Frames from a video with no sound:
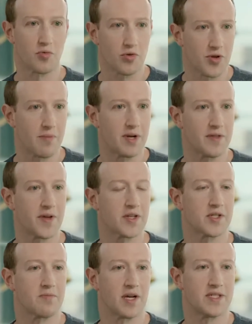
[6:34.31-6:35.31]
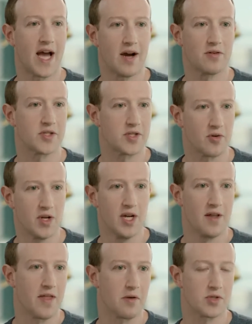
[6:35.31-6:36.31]
there weren't that many things in my town, so
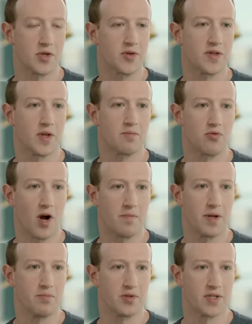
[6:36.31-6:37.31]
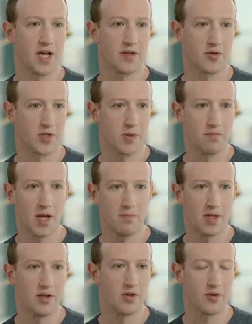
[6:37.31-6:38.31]
that was a thing that brought people together. So
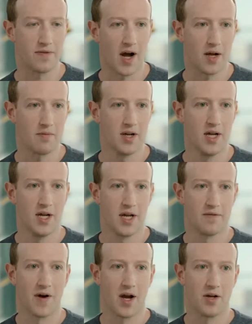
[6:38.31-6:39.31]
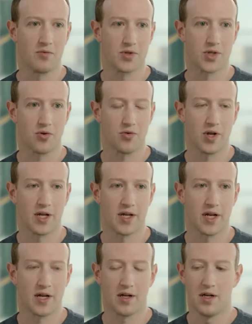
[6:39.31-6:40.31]
maybe if I was
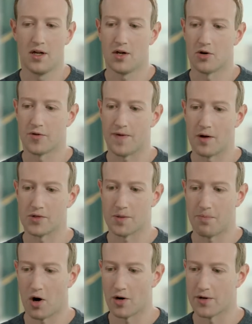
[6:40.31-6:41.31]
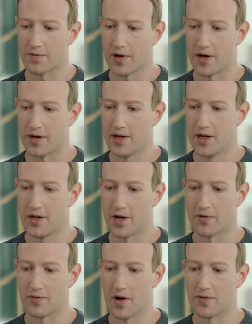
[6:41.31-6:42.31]
creating, or if I was a part of a
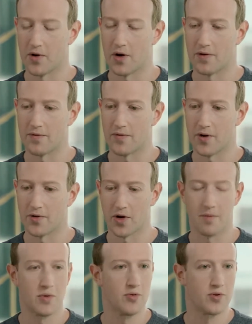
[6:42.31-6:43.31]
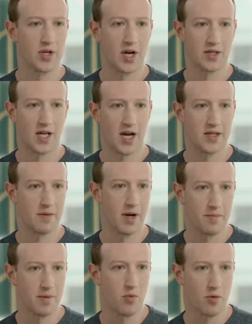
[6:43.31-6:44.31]
community online that might
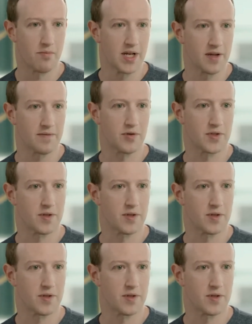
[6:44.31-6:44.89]
have been more meaningful